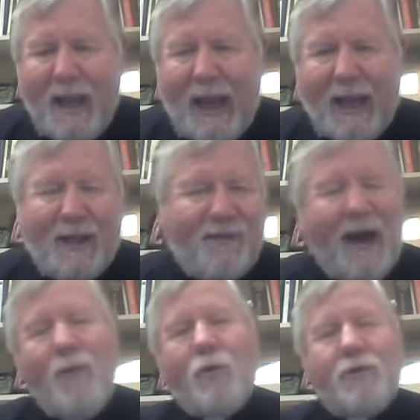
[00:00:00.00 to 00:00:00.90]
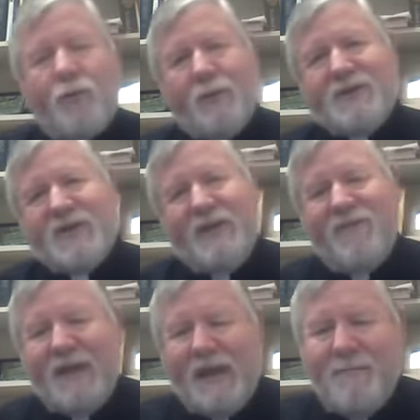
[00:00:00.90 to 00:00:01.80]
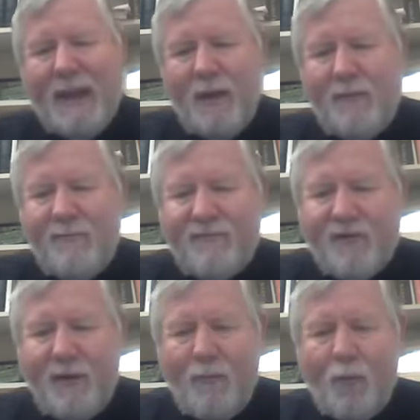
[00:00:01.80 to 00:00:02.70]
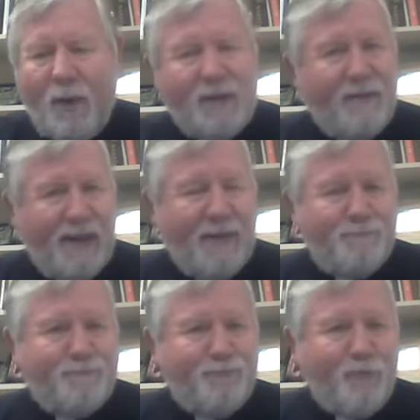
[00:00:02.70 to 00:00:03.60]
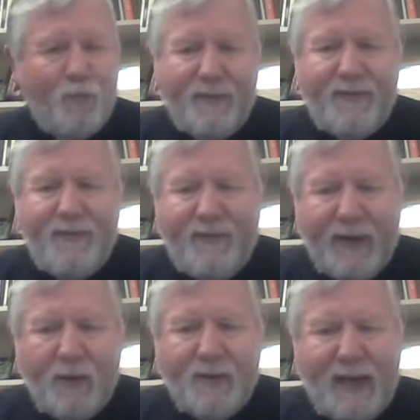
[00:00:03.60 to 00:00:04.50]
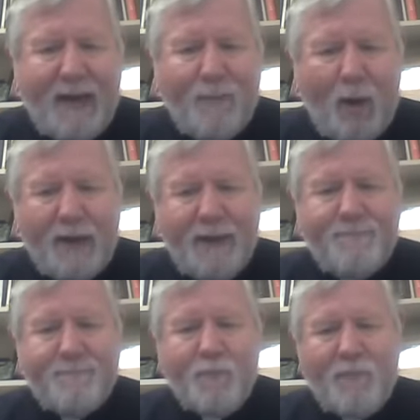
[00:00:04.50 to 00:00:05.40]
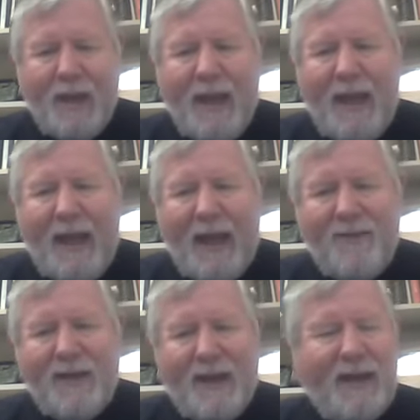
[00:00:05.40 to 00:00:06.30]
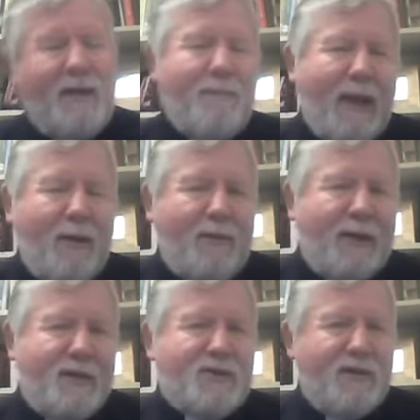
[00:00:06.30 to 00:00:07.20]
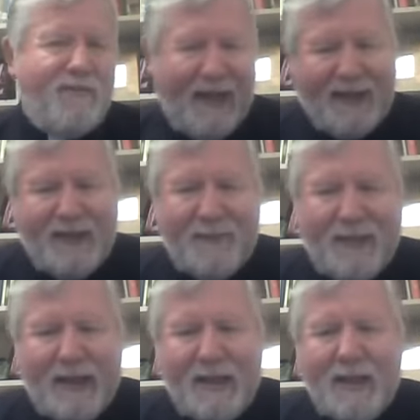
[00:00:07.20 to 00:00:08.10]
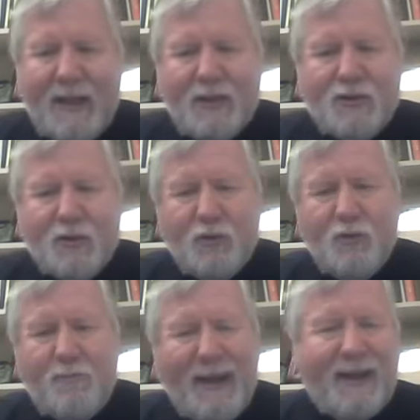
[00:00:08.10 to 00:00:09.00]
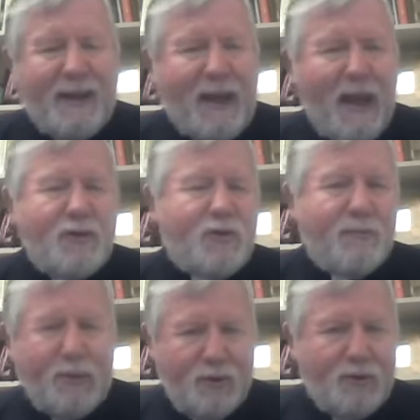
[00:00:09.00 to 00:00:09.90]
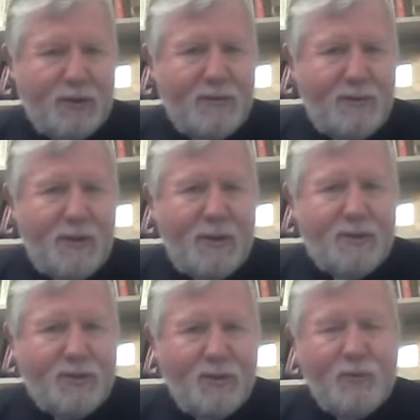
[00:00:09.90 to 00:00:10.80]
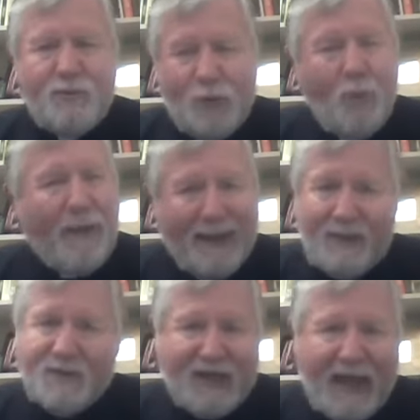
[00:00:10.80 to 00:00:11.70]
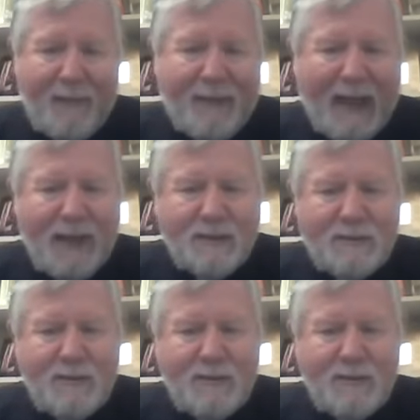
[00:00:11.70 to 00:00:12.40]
And if I were to receive an email from one of them with their name on it, and the email is inviting me to make a contribution to Joe Biden's campaign,